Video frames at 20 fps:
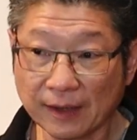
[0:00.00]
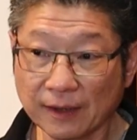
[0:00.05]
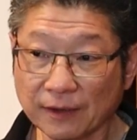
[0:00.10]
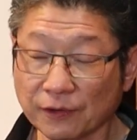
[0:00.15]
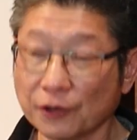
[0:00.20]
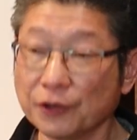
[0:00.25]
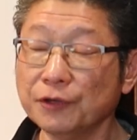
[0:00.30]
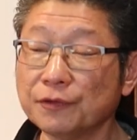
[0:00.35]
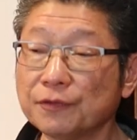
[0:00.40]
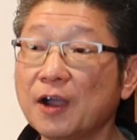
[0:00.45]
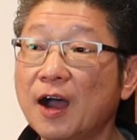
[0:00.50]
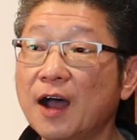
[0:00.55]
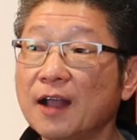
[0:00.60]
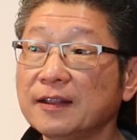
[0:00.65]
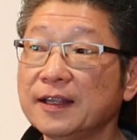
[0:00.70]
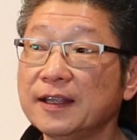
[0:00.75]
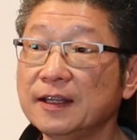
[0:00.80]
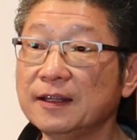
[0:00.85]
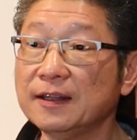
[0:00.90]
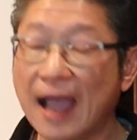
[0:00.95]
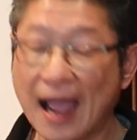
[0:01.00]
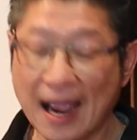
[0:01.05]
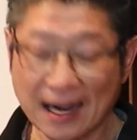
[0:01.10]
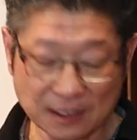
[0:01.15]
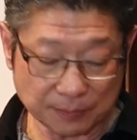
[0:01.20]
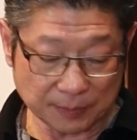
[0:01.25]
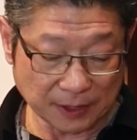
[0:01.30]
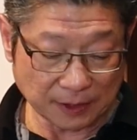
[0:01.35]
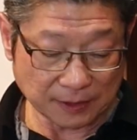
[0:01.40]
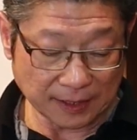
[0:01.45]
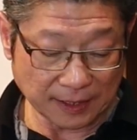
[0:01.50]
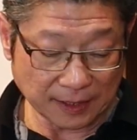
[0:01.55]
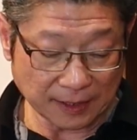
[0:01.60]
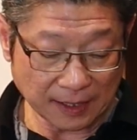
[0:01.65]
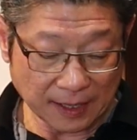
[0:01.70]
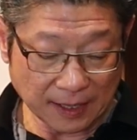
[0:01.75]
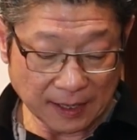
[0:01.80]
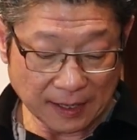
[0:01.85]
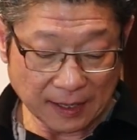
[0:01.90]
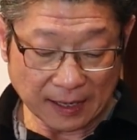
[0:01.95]
So you've got the DACs built in,
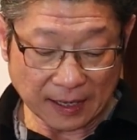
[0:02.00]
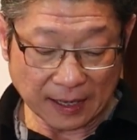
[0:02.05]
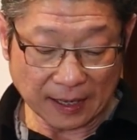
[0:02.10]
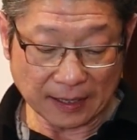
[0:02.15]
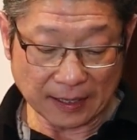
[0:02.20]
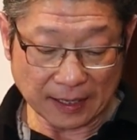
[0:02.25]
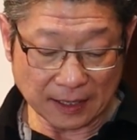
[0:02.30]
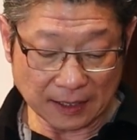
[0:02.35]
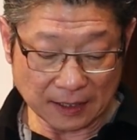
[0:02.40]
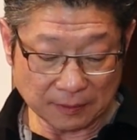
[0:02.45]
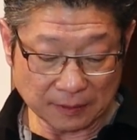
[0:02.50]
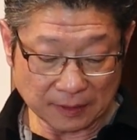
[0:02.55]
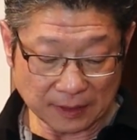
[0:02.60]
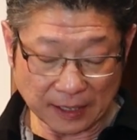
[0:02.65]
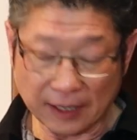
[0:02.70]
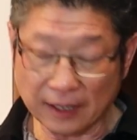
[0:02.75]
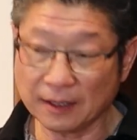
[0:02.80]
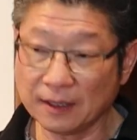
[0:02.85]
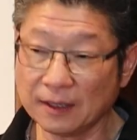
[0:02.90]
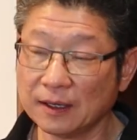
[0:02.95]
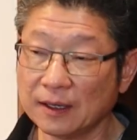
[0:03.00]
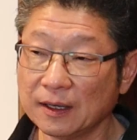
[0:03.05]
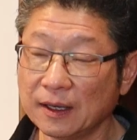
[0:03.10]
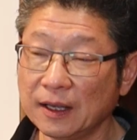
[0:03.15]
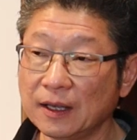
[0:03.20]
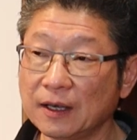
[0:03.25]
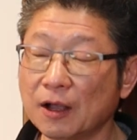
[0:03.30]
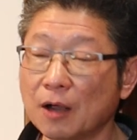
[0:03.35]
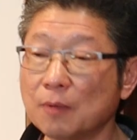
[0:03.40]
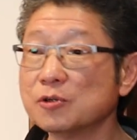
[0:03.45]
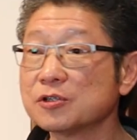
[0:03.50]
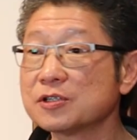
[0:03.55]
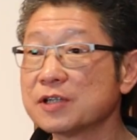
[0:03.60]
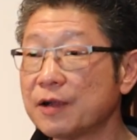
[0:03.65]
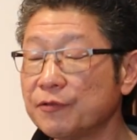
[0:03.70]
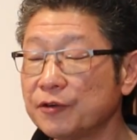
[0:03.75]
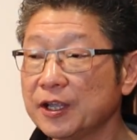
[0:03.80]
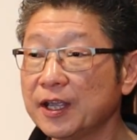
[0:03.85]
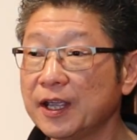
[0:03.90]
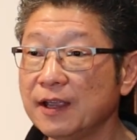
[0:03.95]
and then in in, in almost
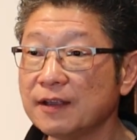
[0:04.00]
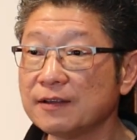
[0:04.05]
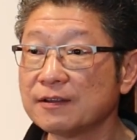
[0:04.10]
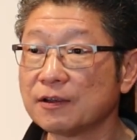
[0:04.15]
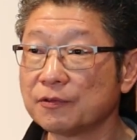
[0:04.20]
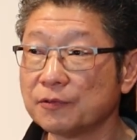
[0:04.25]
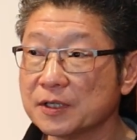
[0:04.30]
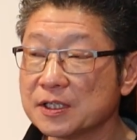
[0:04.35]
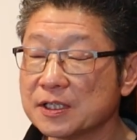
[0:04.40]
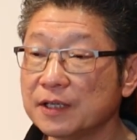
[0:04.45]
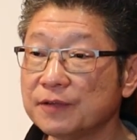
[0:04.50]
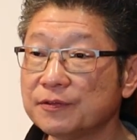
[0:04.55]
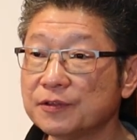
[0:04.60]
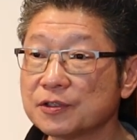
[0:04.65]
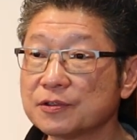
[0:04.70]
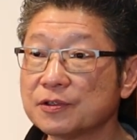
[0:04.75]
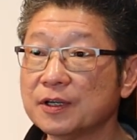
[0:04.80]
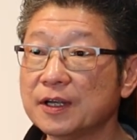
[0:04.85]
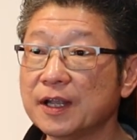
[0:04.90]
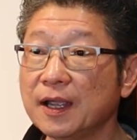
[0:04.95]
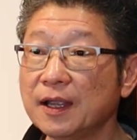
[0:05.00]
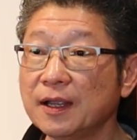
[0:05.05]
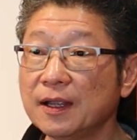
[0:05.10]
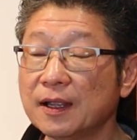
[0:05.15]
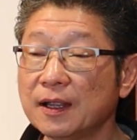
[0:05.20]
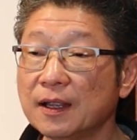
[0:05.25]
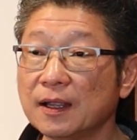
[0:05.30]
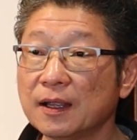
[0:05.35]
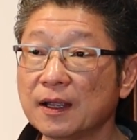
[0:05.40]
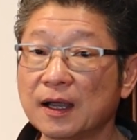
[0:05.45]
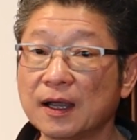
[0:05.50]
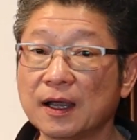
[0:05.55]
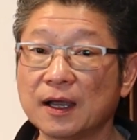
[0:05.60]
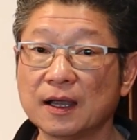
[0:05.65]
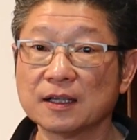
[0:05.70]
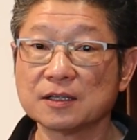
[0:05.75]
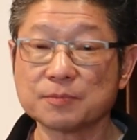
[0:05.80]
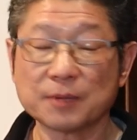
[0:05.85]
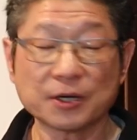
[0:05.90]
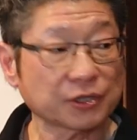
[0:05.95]
every case of receivers today,
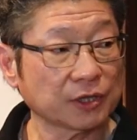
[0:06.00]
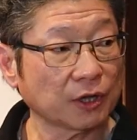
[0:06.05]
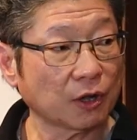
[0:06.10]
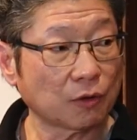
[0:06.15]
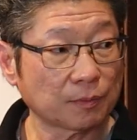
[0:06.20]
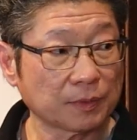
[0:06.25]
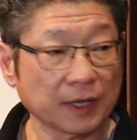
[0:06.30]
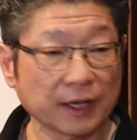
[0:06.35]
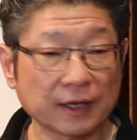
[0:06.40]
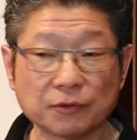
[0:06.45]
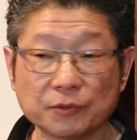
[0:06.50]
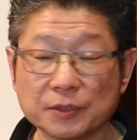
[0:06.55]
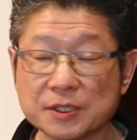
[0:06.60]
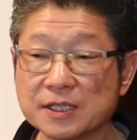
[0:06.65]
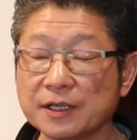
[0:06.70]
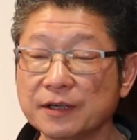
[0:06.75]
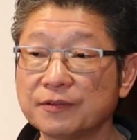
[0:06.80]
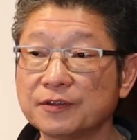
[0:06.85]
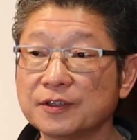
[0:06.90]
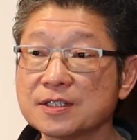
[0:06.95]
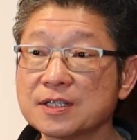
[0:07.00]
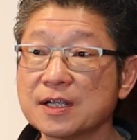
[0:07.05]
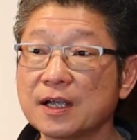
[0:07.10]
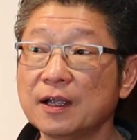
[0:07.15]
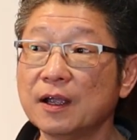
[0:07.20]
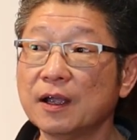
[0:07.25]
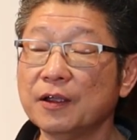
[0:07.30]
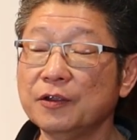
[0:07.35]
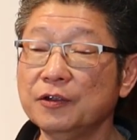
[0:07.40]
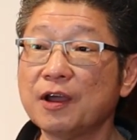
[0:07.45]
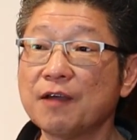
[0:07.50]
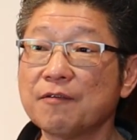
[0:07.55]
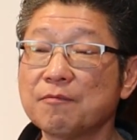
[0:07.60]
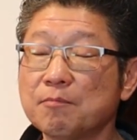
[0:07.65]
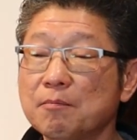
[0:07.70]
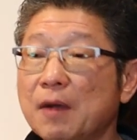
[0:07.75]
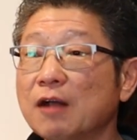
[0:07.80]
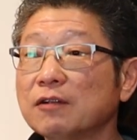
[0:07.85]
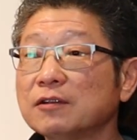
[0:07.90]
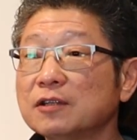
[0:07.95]
uh, especially home theater receivers, you have
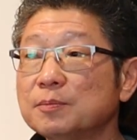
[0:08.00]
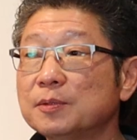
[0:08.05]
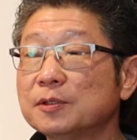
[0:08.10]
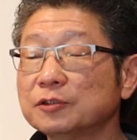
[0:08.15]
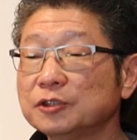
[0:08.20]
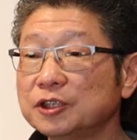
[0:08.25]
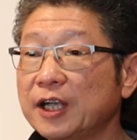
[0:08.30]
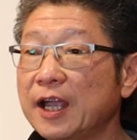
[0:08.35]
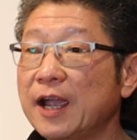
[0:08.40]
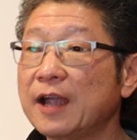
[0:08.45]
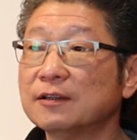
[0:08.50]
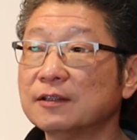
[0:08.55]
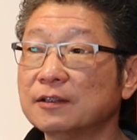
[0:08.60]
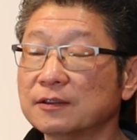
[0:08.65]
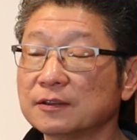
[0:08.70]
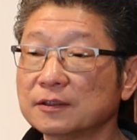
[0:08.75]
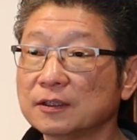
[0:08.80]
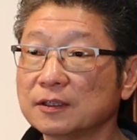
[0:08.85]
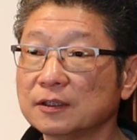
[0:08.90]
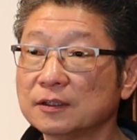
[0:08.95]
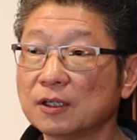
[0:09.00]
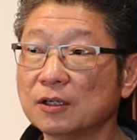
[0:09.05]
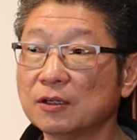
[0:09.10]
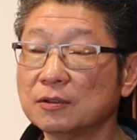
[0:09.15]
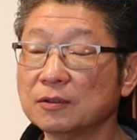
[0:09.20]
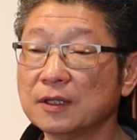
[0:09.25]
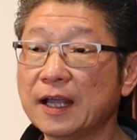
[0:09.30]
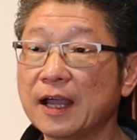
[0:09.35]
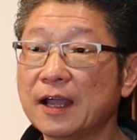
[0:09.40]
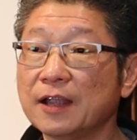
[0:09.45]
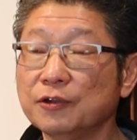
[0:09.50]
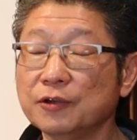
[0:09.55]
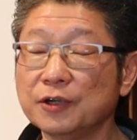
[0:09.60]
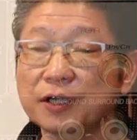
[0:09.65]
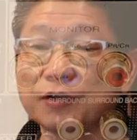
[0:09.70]
multiple channels so that you